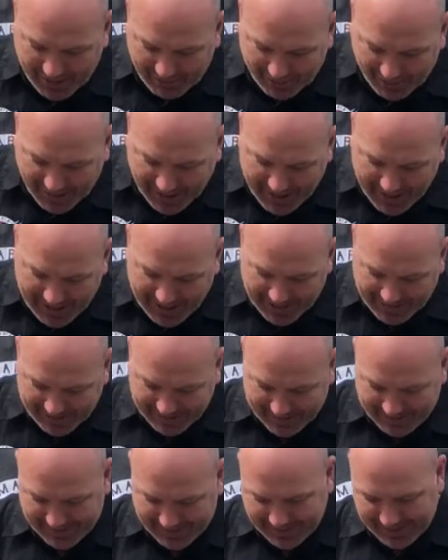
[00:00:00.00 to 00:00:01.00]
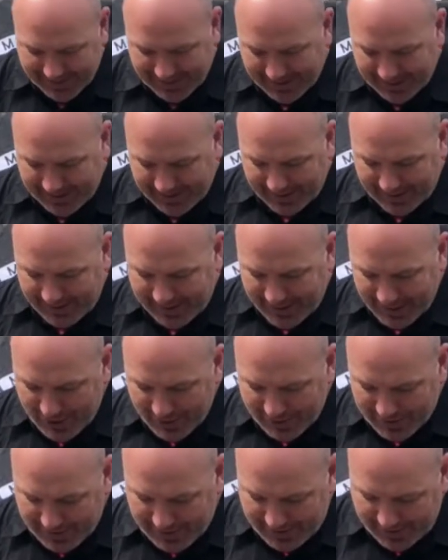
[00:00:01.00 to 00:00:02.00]
fine, and then
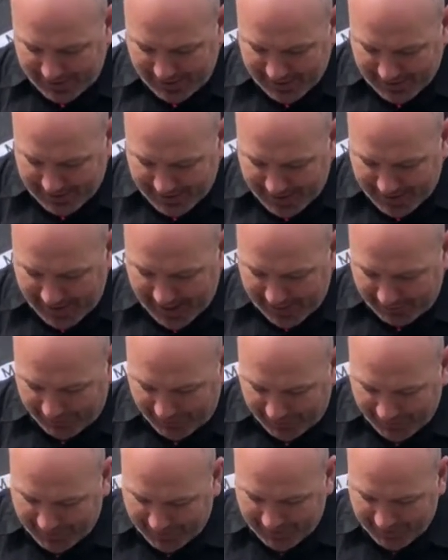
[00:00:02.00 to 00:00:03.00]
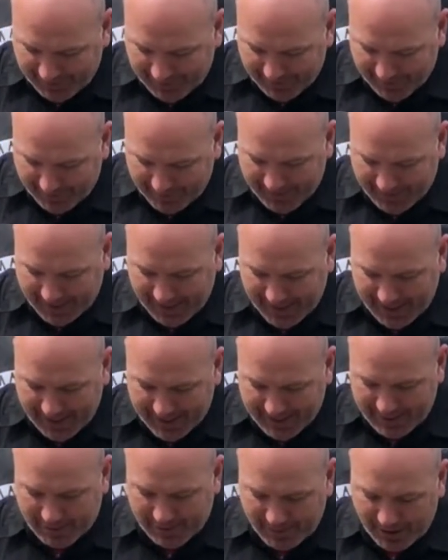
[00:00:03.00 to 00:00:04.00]
use the knife to cut it
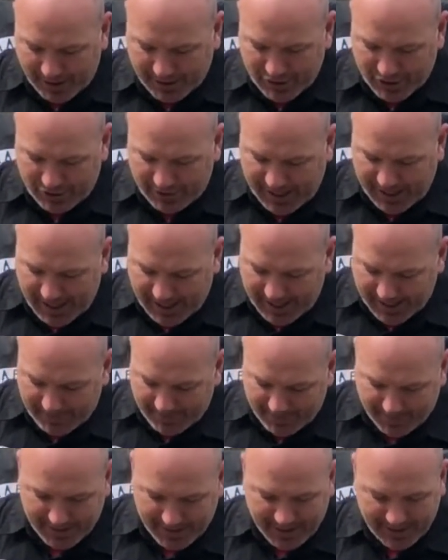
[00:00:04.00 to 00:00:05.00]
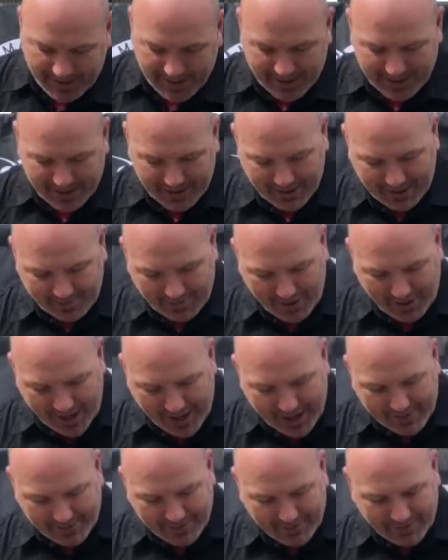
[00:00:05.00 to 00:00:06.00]
as small as you can. If you
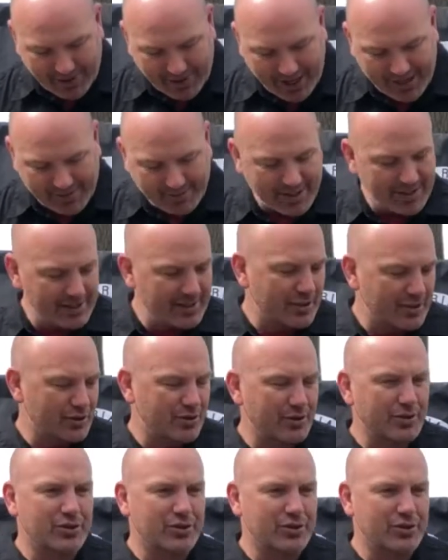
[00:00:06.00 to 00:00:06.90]
have an industrial